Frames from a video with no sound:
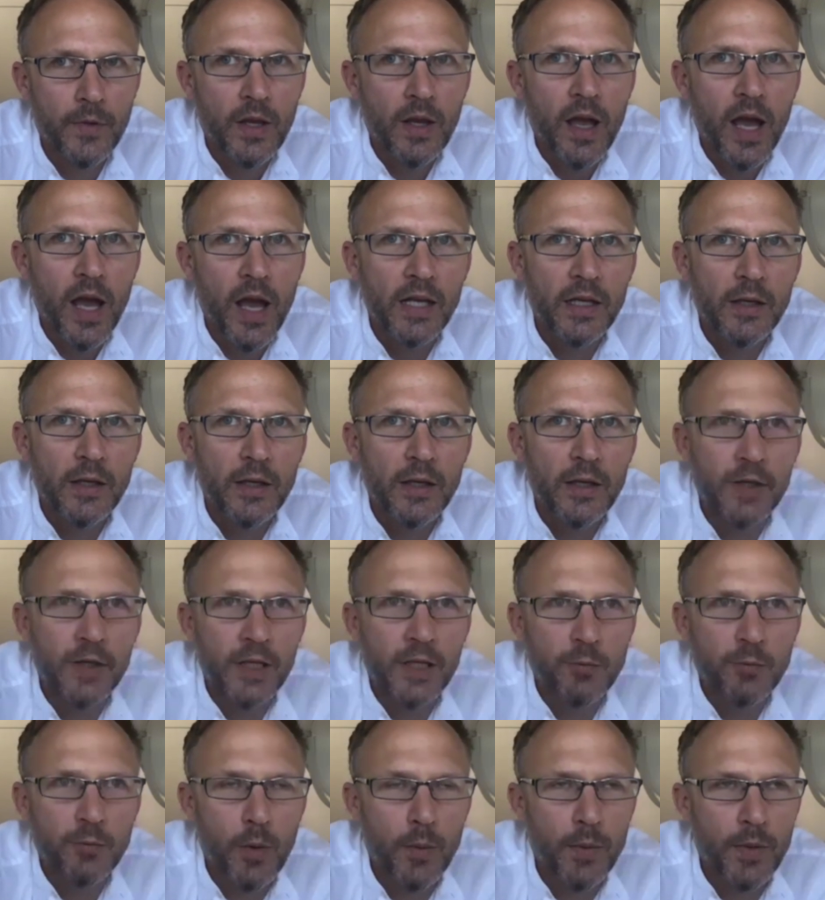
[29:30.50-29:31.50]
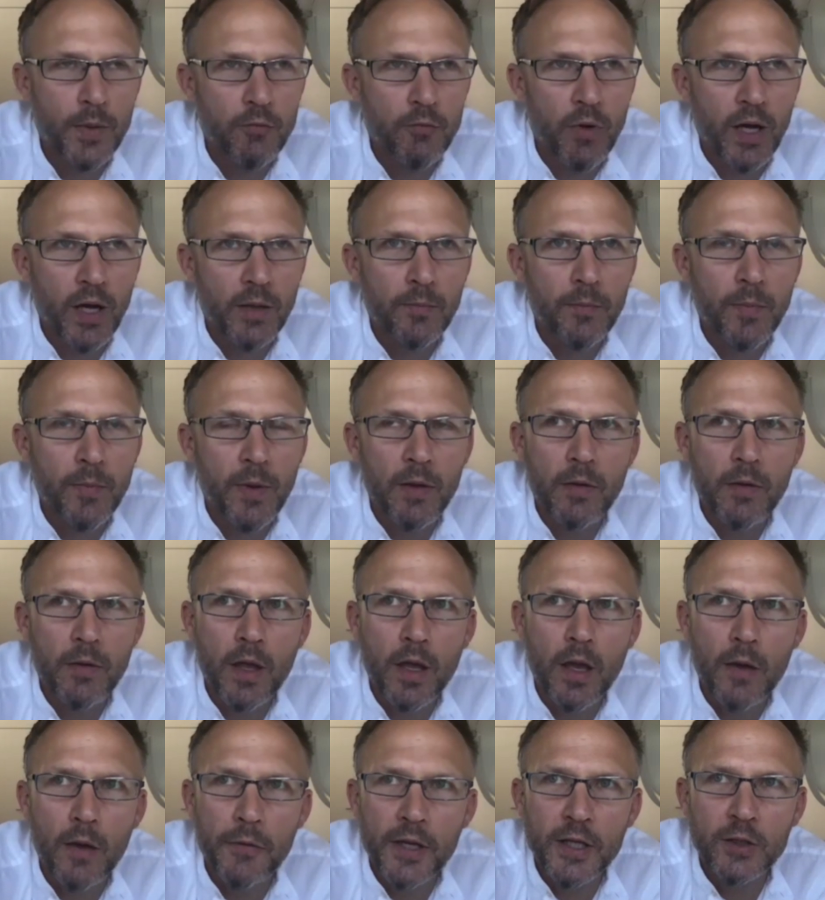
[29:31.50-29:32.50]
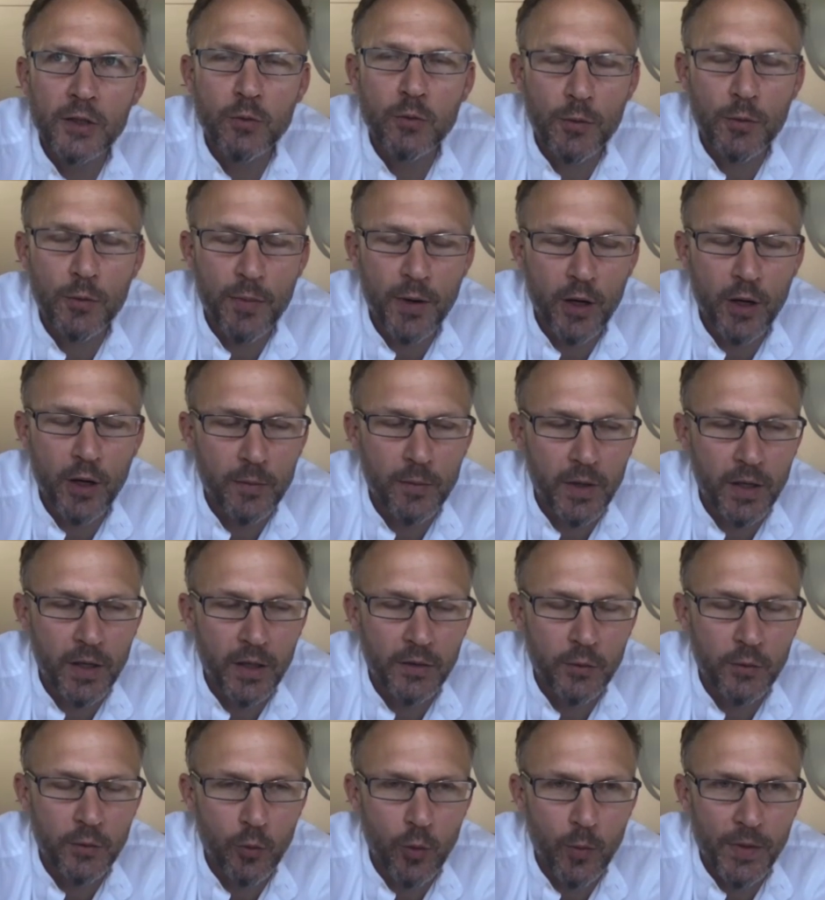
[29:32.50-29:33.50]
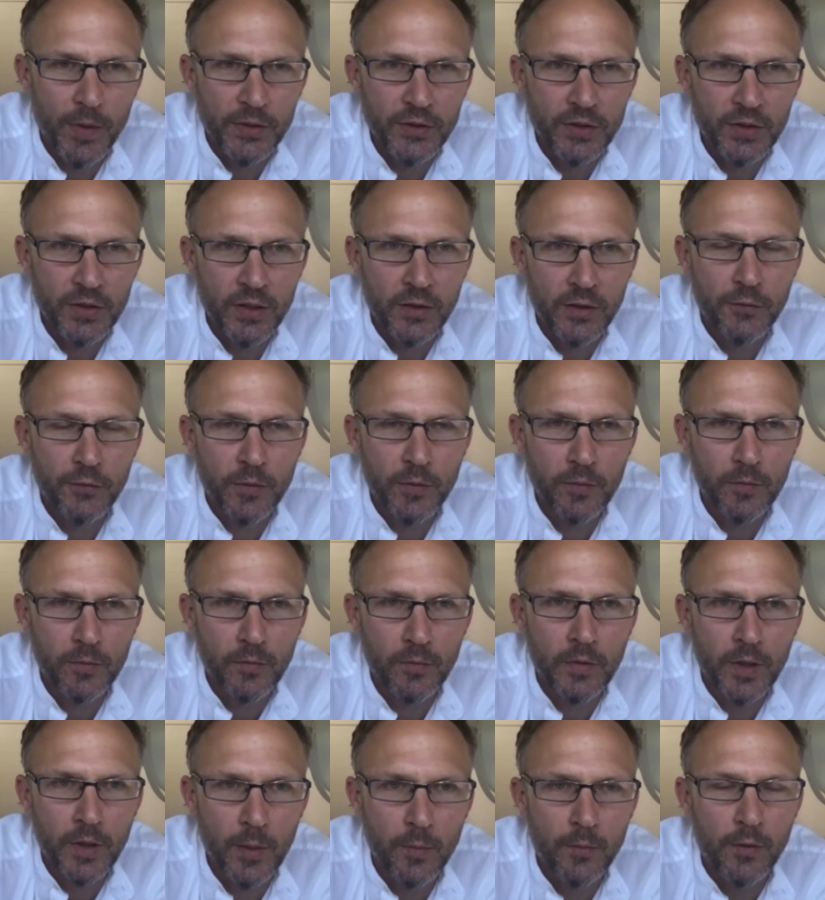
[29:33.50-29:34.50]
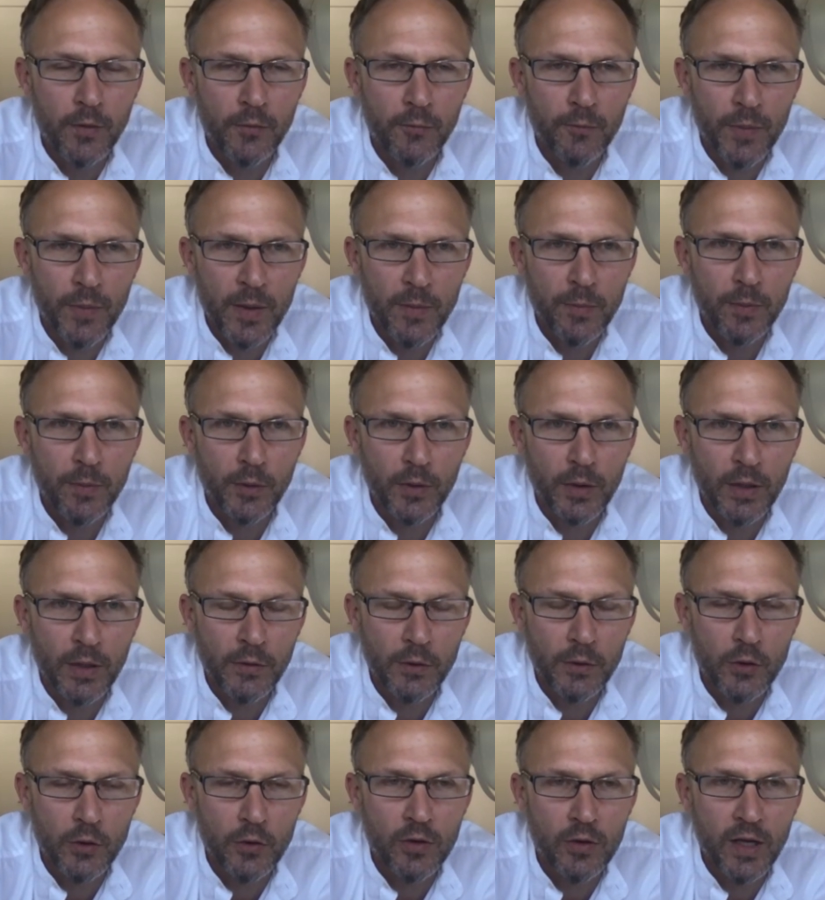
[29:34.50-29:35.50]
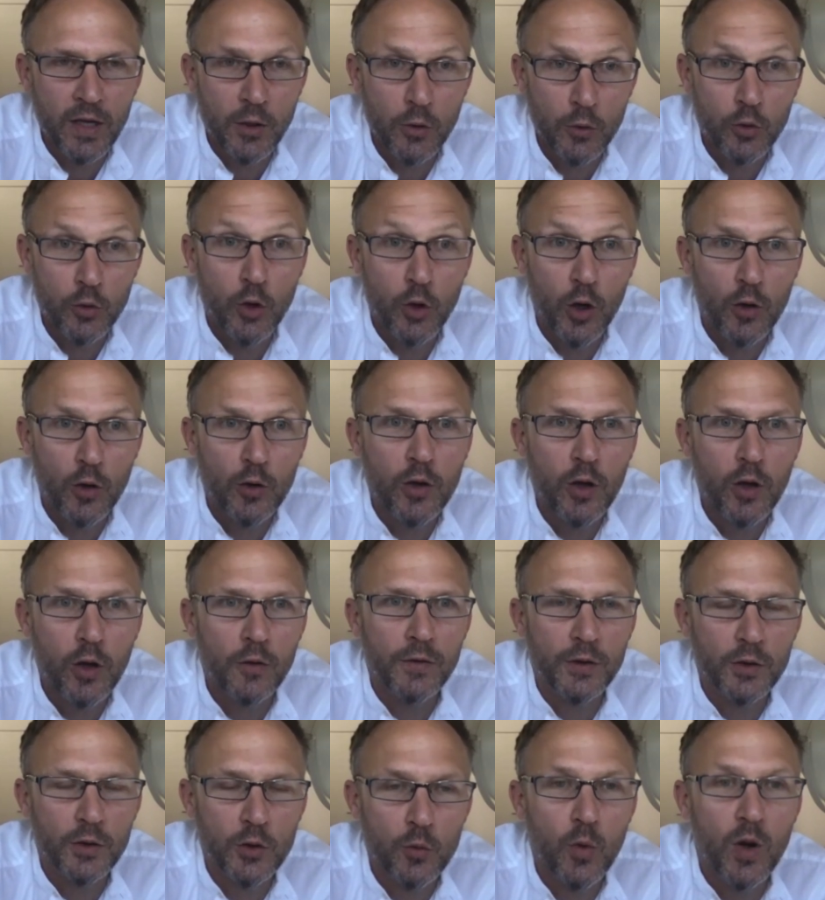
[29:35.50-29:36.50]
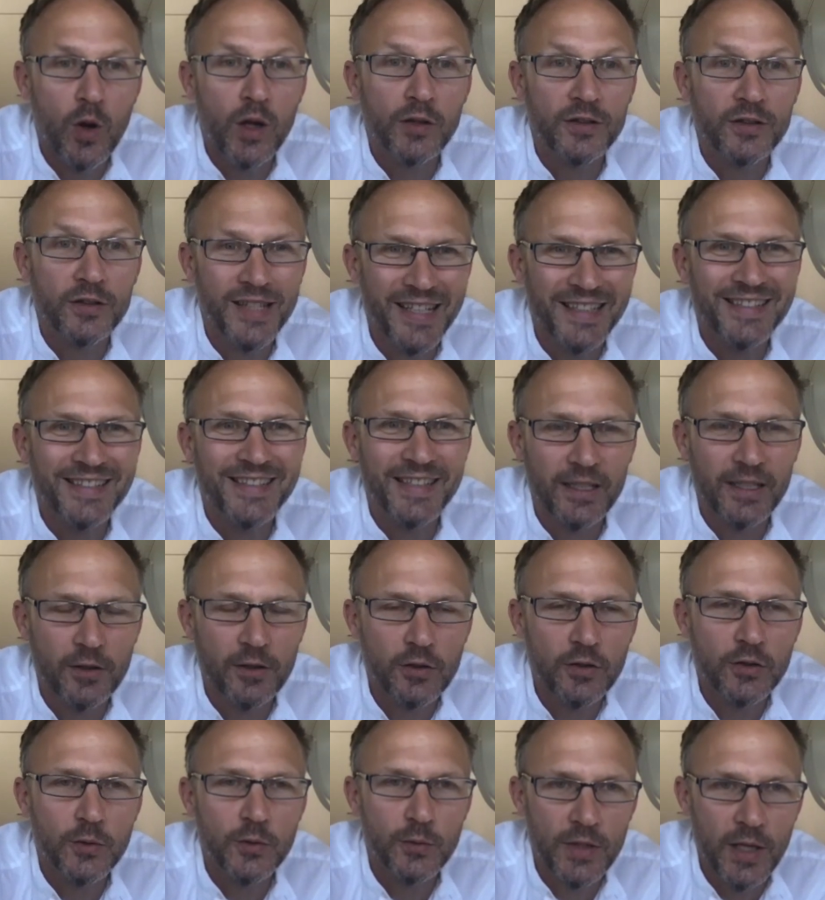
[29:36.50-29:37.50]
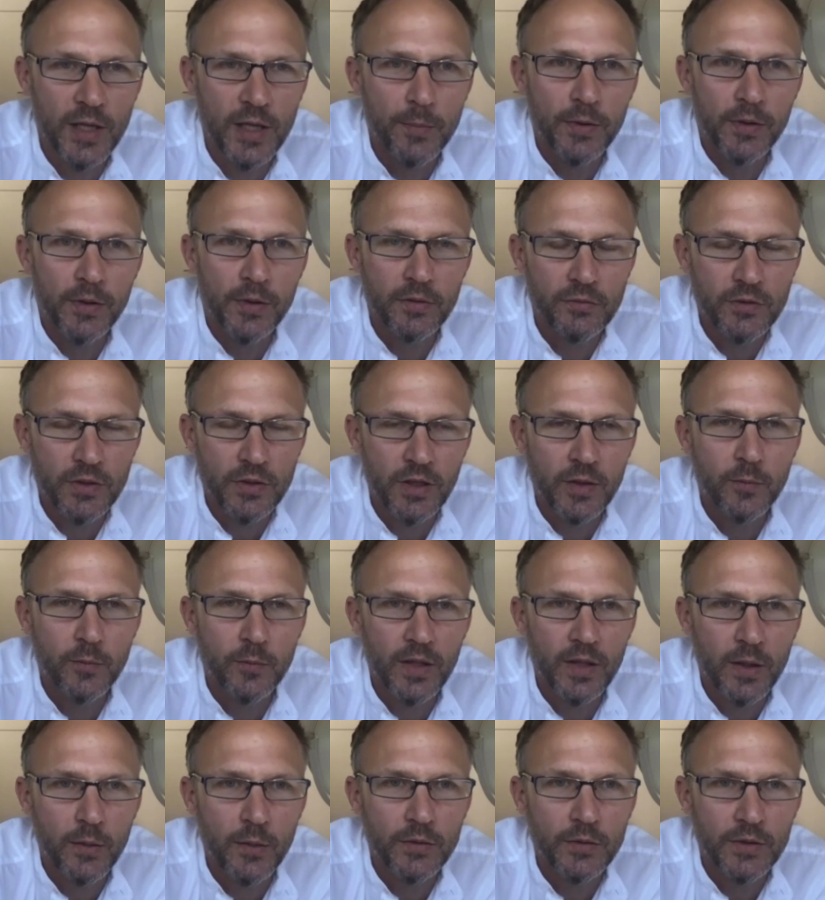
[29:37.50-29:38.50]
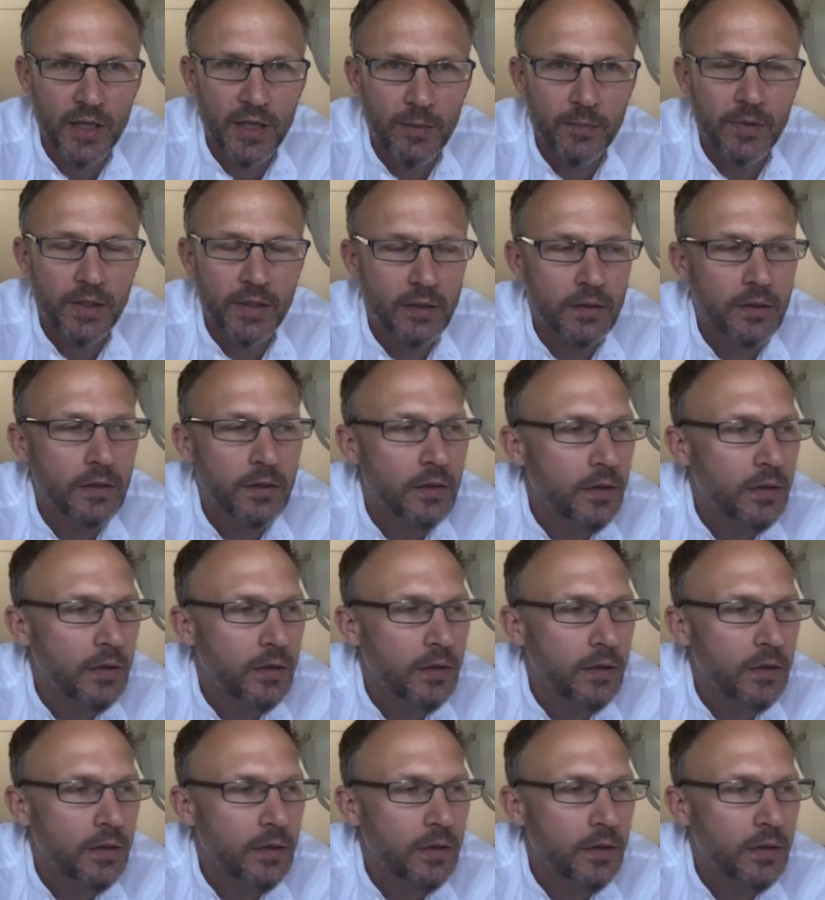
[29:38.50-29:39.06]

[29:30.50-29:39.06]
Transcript: And I think that's probably right. I think it's worth bearing in mind there will be a significant number of people in the UK who got COVID who weren't tested because there was that period of time when that was happening.